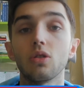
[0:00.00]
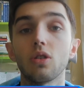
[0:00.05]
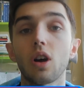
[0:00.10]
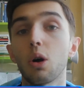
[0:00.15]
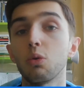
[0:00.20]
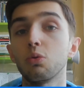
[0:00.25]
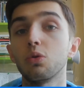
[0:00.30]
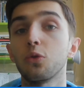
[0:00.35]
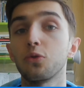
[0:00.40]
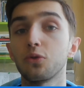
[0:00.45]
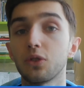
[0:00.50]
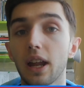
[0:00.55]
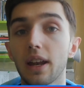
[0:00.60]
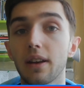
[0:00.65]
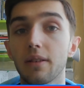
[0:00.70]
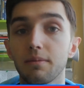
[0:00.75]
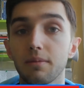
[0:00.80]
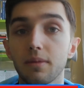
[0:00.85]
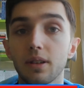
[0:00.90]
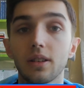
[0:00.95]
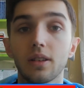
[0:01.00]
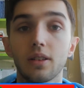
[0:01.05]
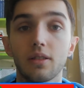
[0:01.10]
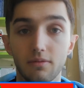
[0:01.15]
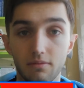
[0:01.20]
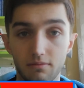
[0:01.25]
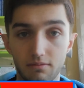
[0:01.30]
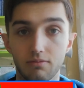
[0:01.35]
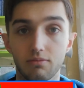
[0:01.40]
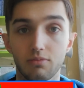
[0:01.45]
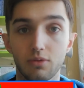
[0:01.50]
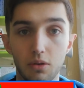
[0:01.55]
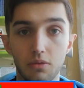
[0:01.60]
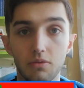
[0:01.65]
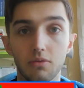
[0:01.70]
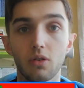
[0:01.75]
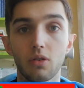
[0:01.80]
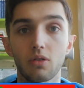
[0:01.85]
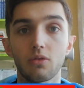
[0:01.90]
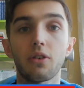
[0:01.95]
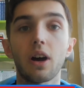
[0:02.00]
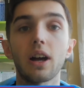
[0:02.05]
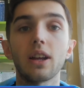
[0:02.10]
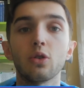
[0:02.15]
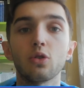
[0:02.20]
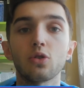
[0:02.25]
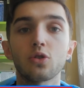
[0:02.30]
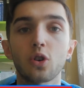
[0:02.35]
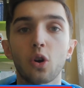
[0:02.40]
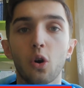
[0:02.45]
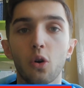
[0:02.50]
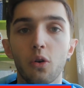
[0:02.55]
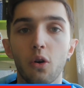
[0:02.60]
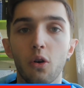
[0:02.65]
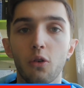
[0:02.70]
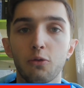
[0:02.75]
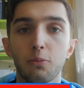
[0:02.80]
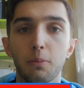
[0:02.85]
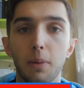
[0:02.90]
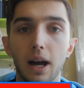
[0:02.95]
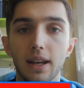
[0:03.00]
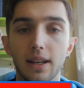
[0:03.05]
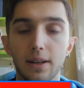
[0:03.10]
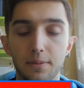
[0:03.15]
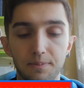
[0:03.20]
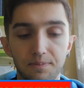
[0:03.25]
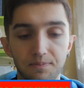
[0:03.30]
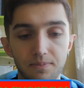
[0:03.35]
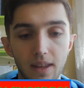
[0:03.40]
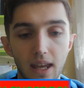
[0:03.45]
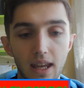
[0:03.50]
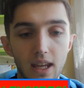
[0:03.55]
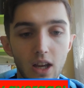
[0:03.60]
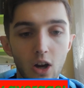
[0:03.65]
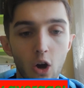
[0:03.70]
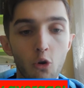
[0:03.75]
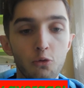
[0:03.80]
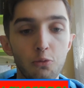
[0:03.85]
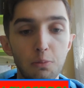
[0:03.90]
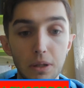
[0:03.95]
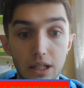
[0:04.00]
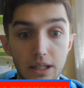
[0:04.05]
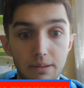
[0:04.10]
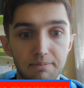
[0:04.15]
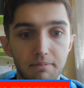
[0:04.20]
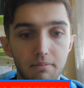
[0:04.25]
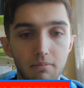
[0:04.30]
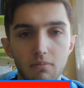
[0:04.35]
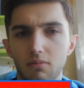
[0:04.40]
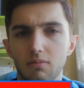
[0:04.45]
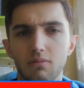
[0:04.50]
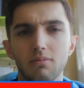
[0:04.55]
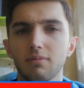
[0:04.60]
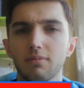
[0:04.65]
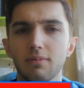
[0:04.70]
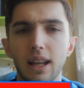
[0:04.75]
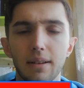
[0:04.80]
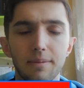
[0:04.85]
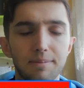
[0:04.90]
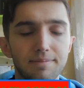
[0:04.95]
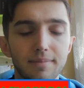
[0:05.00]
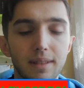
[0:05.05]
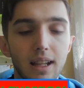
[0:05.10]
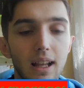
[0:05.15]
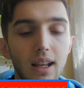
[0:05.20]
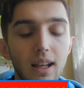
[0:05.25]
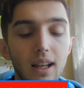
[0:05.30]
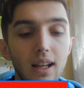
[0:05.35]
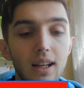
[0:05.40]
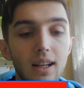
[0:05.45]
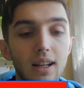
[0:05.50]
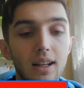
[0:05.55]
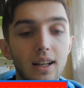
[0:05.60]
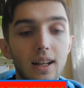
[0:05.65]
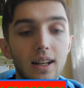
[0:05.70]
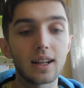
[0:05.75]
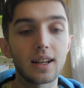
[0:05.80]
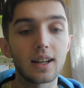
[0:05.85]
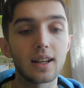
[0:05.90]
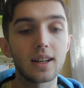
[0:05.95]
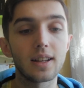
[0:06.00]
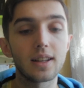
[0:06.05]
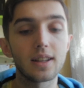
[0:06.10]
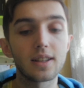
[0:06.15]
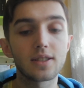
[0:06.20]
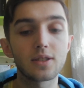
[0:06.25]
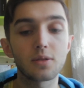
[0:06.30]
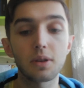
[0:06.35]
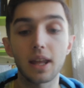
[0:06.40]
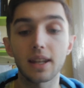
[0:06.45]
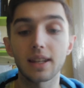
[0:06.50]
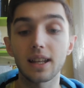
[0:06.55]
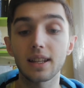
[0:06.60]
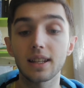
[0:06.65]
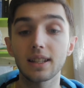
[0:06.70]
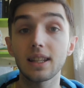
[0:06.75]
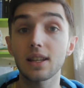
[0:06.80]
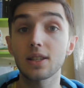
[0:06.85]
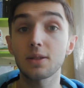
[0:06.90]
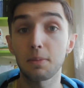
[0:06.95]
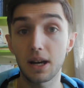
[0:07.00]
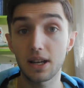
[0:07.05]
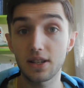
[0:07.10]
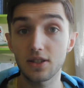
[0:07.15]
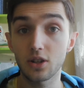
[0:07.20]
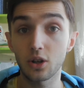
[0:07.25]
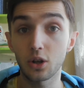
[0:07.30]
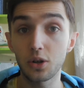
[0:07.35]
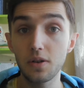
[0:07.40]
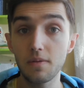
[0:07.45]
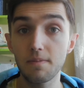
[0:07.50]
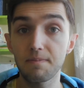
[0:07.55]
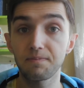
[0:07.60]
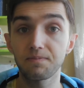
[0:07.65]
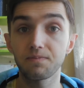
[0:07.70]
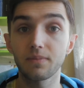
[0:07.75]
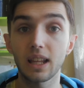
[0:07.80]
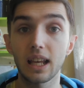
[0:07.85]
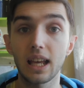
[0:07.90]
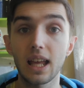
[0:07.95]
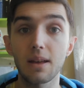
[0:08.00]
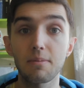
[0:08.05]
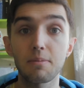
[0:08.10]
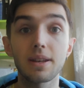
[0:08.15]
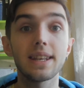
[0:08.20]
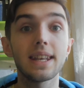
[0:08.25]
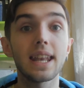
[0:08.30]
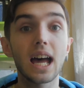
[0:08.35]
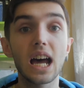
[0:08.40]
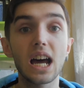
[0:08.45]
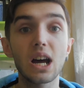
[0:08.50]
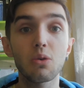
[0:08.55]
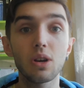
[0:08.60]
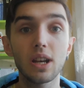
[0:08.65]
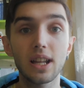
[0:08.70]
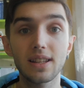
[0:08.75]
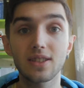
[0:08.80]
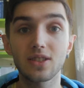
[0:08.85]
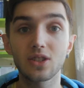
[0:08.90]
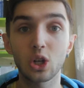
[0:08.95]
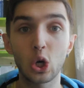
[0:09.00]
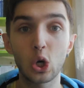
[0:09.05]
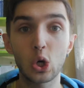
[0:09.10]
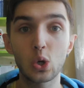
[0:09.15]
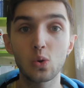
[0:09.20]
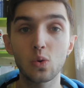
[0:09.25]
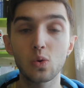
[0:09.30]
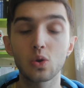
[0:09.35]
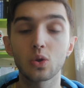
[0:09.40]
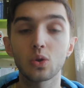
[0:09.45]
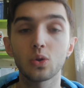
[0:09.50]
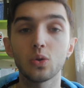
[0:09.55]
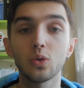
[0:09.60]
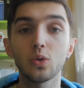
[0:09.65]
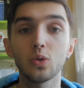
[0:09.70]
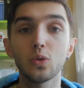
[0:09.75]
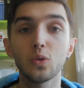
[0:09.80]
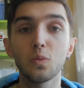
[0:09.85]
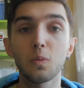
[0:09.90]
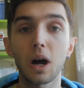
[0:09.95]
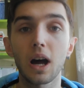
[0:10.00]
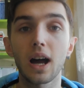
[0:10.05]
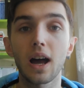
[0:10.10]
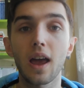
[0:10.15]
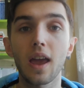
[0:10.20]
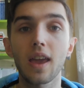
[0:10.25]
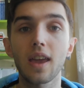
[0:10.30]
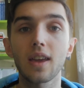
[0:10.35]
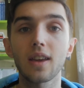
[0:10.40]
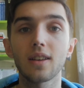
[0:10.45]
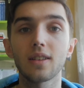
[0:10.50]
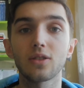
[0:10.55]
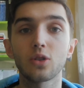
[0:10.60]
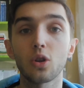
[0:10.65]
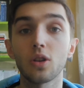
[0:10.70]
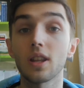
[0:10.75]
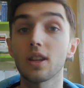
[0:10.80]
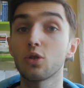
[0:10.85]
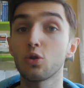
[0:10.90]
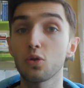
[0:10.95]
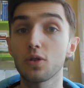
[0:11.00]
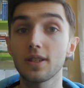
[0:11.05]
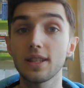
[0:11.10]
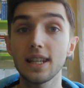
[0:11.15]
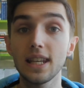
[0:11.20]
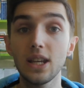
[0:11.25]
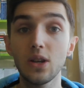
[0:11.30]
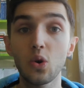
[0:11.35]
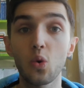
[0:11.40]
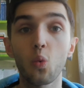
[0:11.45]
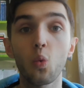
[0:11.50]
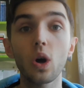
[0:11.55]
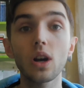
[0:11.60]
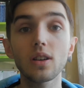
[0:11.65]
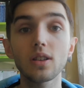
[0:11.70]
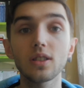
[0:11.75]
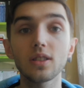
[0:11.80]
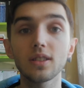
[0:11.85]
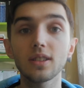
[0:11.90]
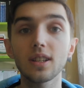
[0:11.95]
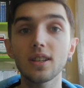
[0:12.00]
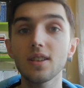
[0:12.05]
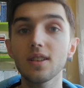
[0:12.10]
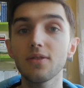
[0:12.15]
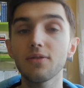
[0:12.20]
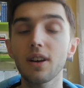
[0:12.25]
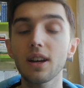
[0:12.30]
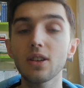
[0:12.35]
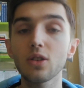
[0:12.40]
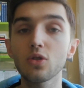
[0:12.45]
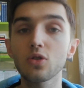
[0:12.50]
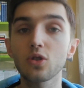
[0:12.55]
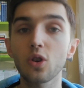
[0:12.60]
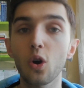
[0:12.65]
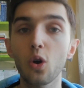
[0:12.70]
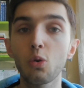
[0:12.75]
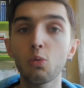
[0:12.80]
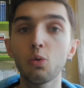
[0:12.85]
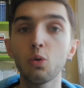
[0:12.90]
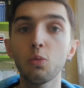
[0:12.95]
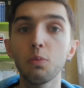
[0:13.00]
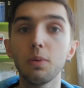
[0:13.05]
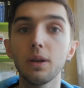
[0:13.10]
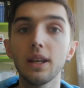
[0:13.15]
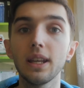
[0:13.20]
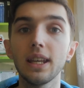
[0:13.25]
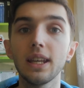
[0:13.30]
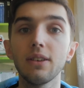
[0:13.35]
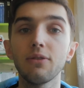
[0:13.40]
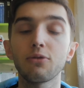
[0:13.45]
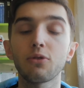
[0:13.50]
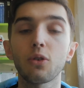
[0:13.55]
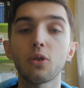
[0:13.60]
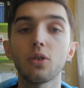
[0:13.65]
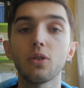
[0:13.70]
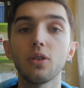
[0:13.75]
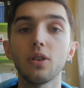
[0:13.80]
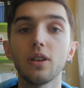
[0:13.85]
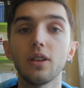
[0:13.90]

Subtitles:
out of 10, the final score of mine, of me, yeah. So yeah, that's my score. But now let's go to to see what the final score will be for